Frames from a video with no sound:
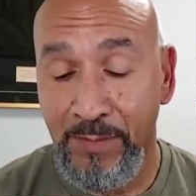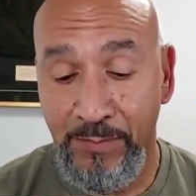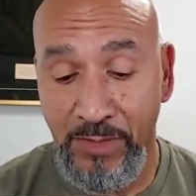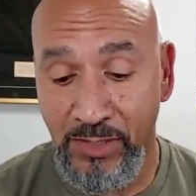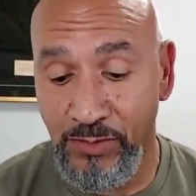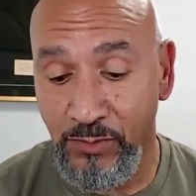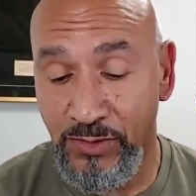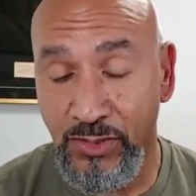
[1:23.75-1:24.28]

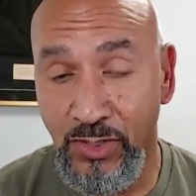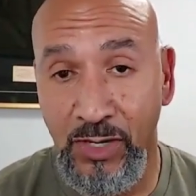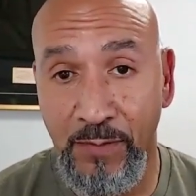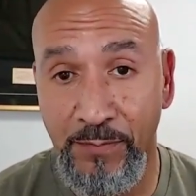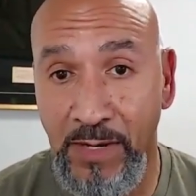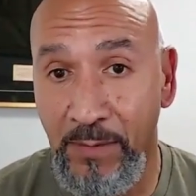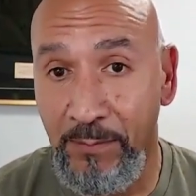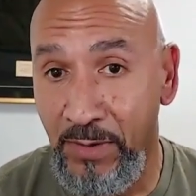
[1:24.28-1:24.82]
because we're
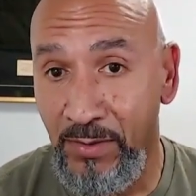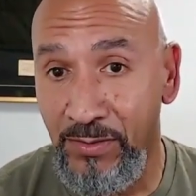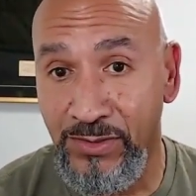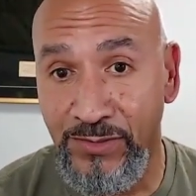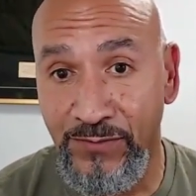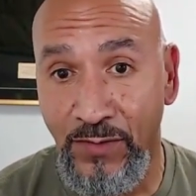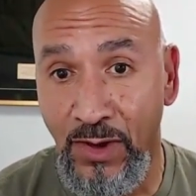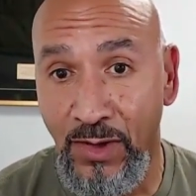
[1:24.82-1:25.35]
talking about
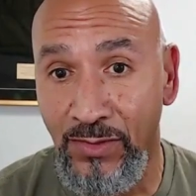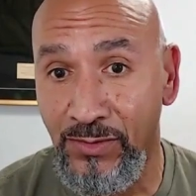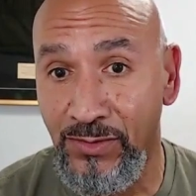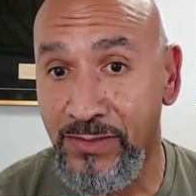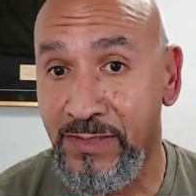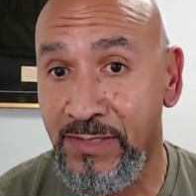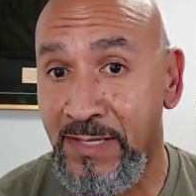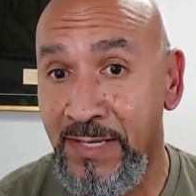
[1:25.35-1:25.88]
mothers,
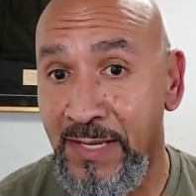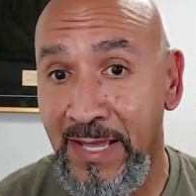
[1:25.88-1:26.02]
fathers,